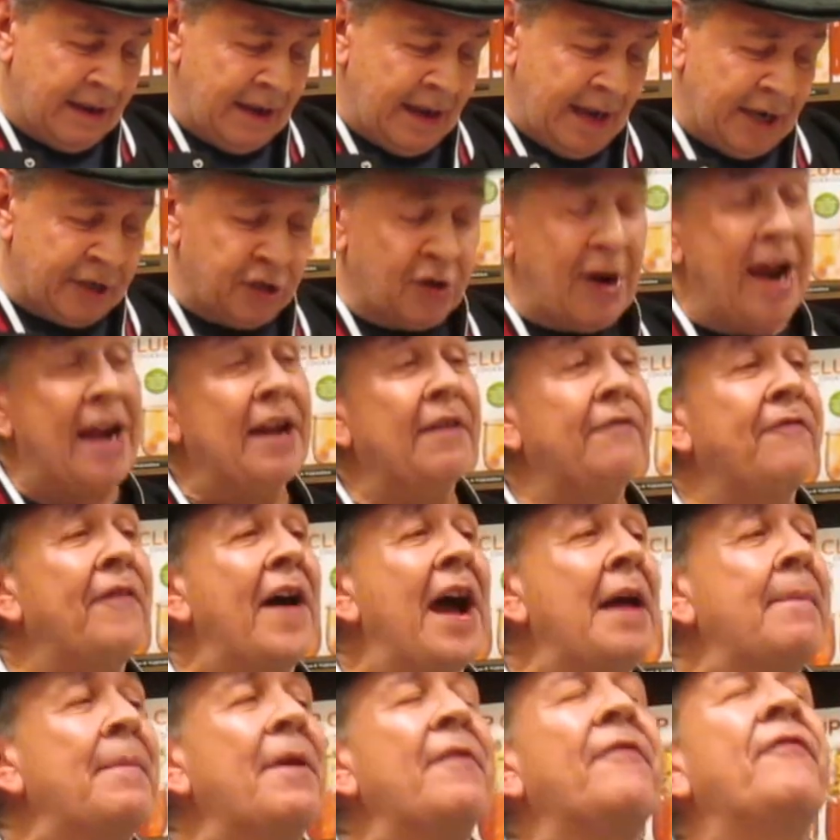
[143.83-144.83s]
I try to
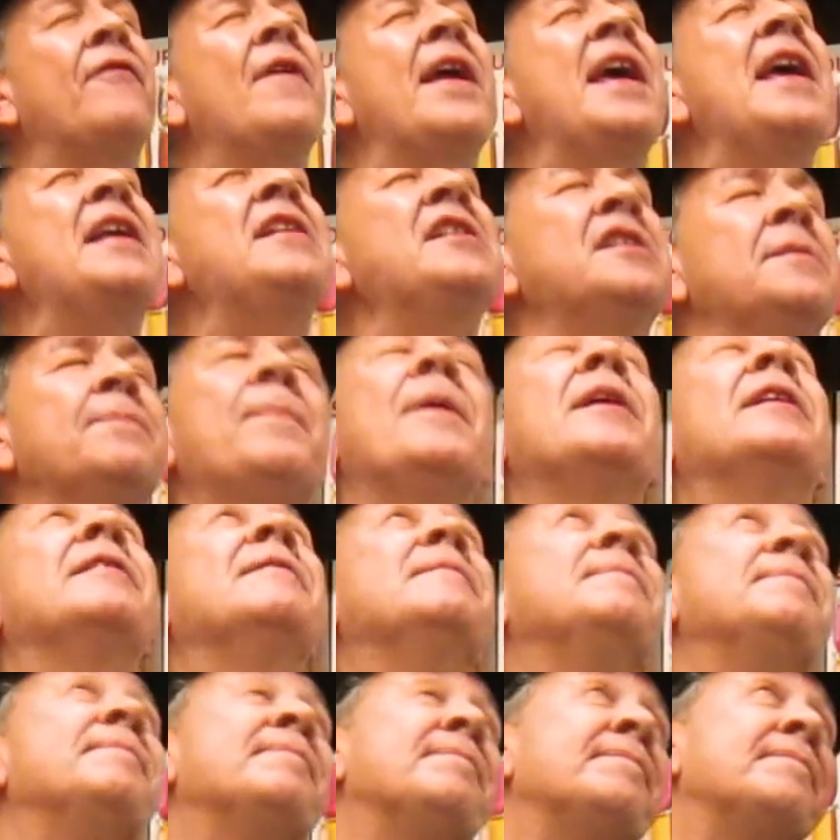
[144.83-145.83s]
find my friends, but
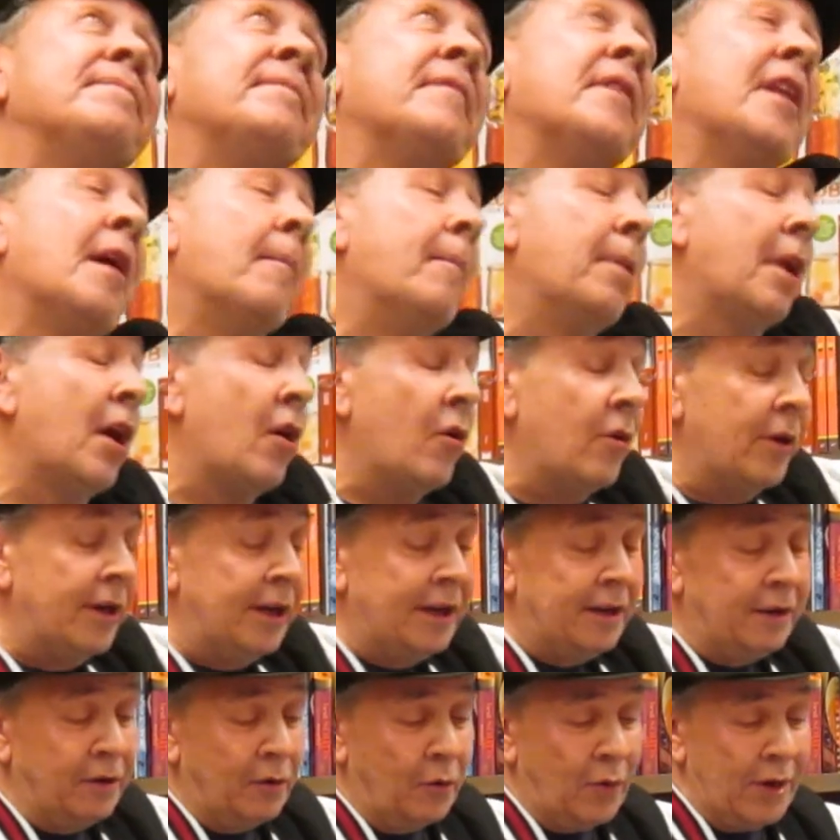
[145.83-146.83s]
they're blowing
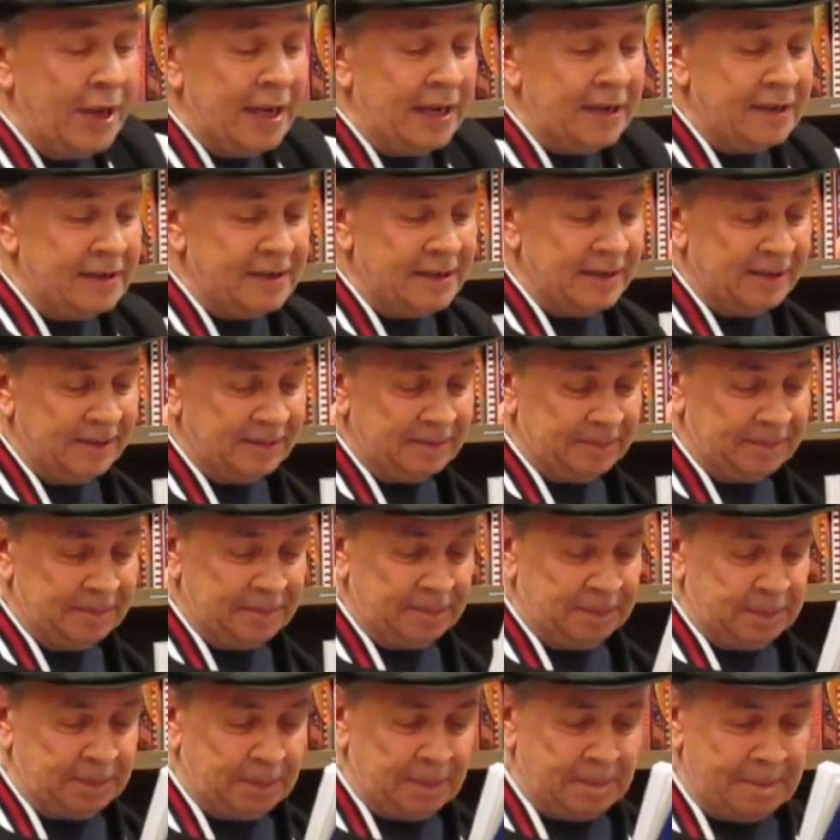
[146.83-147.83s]
in the wind.
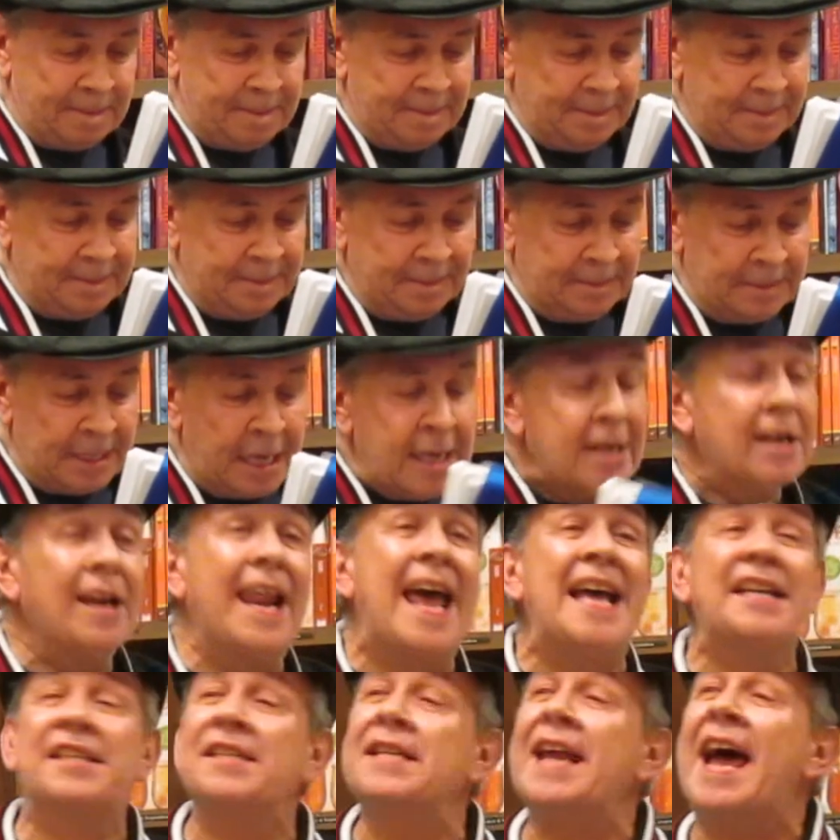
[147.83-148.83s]

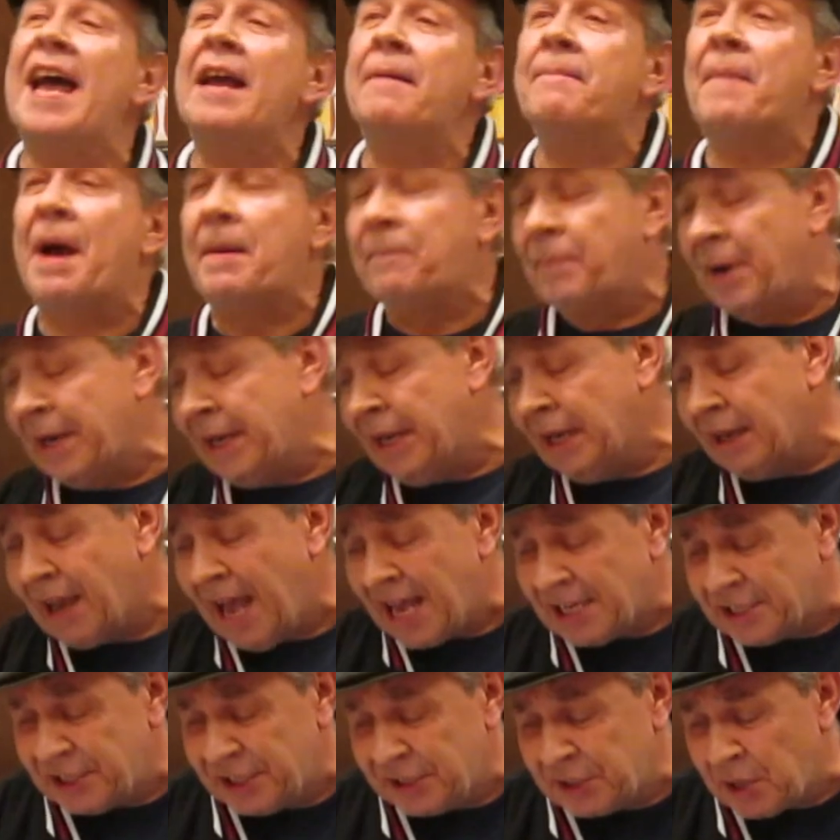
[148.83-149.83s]
Last night, my buddy
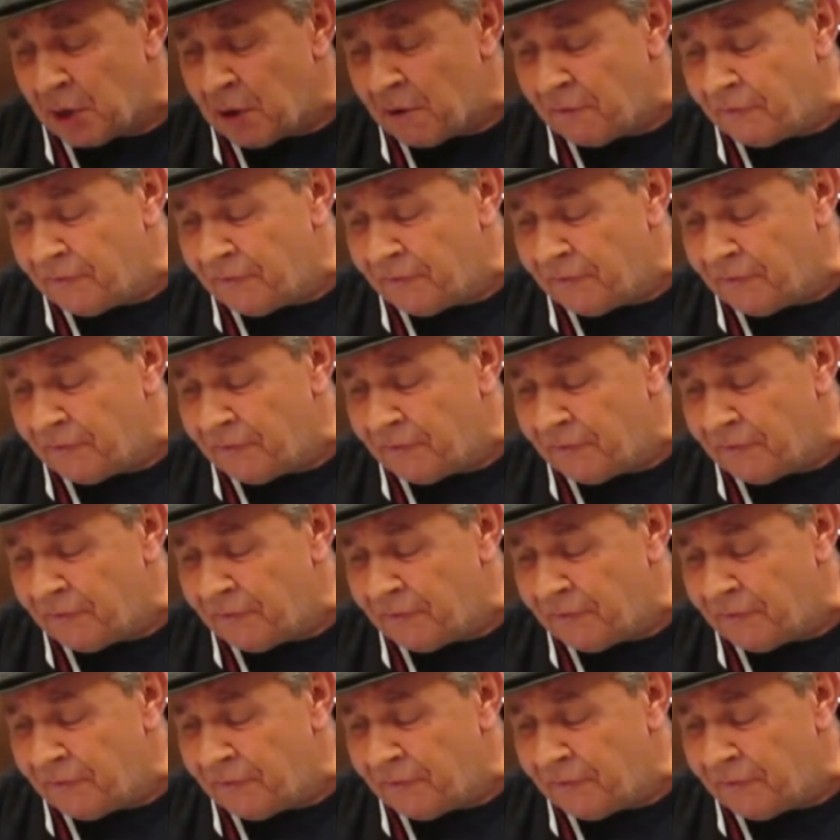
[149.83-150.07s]
lost his whole